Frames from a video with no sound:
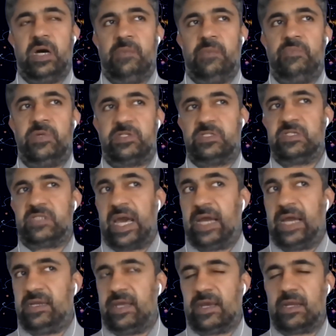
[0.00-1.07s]
business
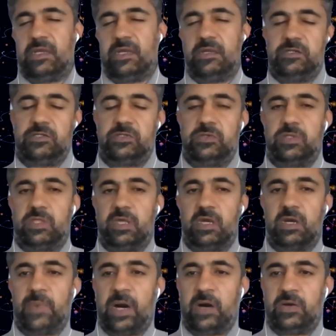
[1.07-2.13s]
and tech leaders to think
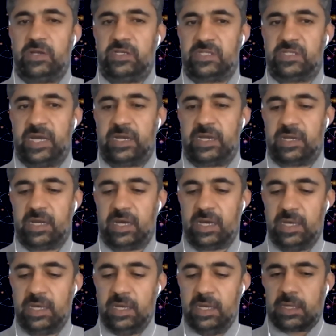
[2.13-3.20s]
about is that
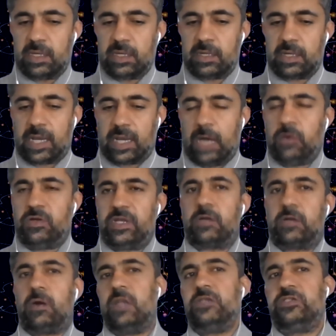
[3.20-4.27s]
cloud
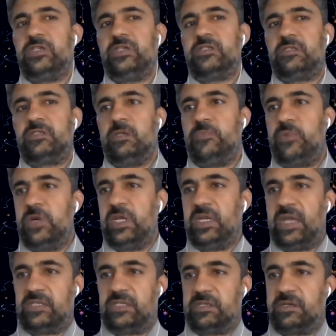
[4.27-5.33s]
technology is still pretty
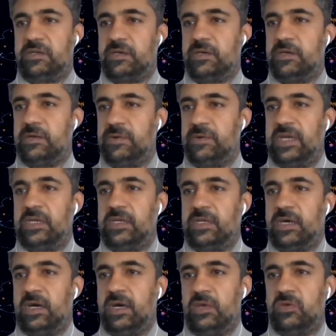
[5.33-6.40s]
nascent, right?
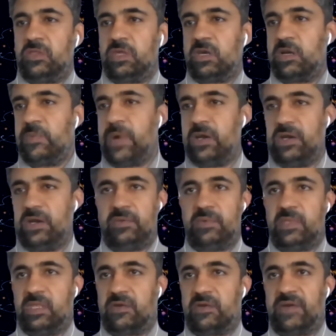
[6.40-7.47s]
You think about it
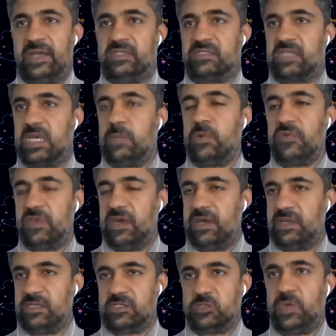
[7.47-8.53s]
in the grand scheme of
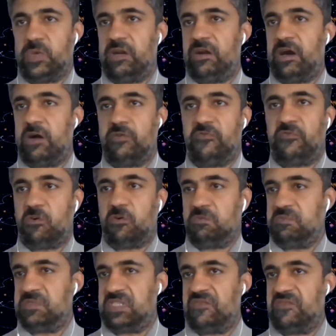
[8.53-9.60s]
things, it's been around
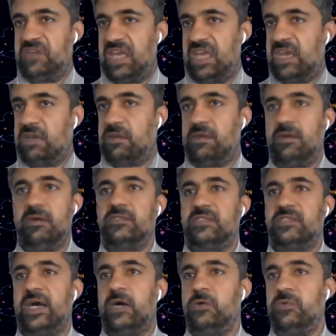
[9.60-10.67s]
for 7-8 years
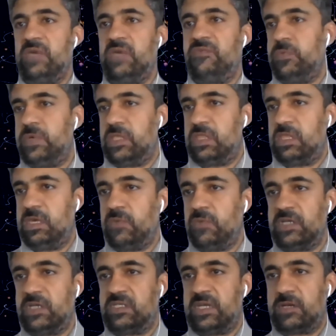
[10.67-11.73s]
now, even with the
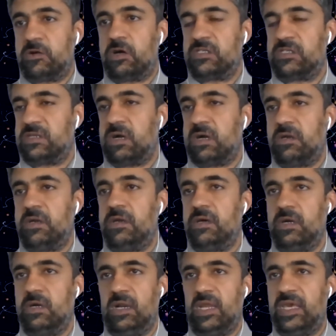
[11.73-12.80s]
ones that got started
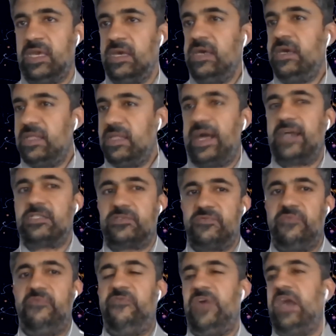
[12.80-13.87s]
early. That's
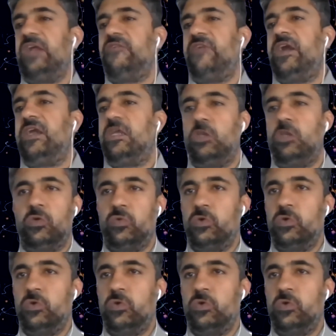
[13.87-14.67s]
very, very new.